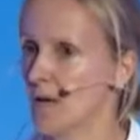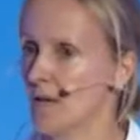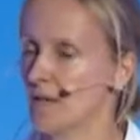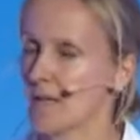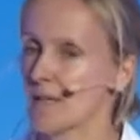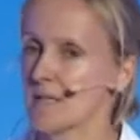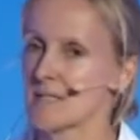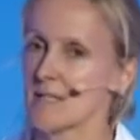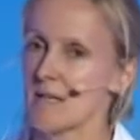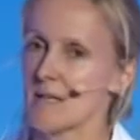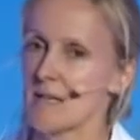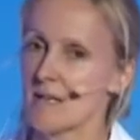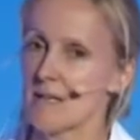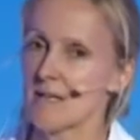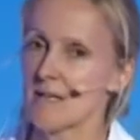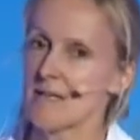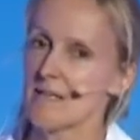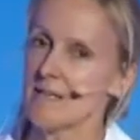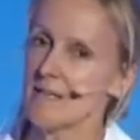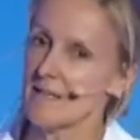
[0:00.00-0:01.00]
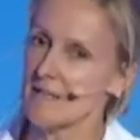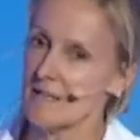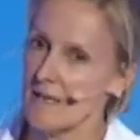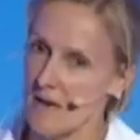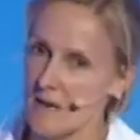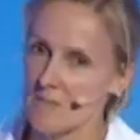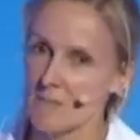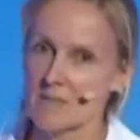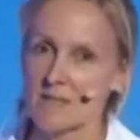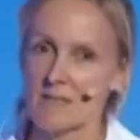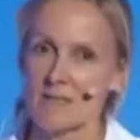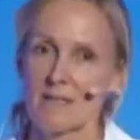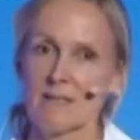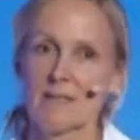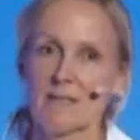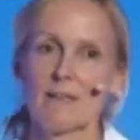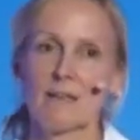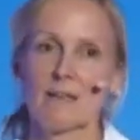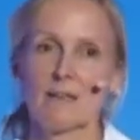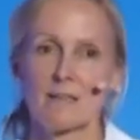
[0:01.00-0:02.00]
that suddenly comes
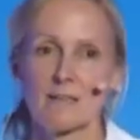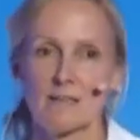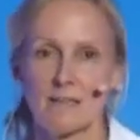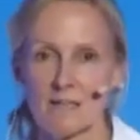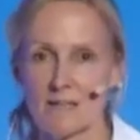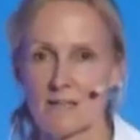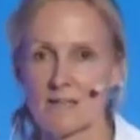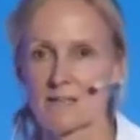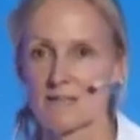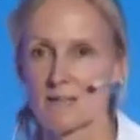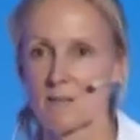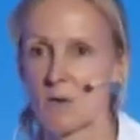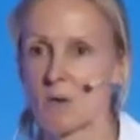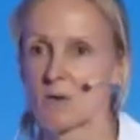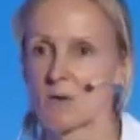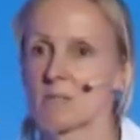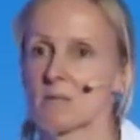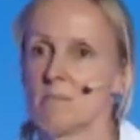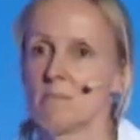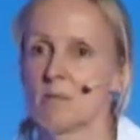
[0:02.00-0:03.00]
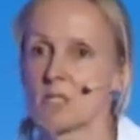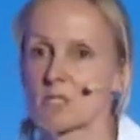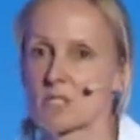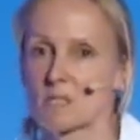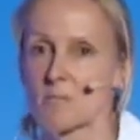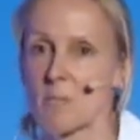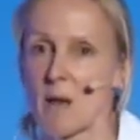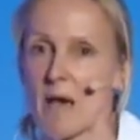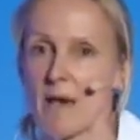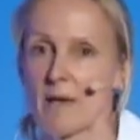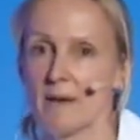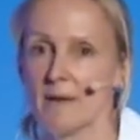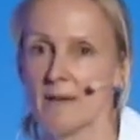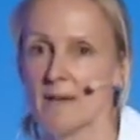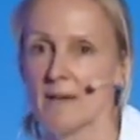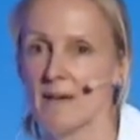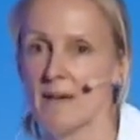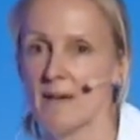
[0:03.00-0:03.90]
in and kills the most ambitious plan.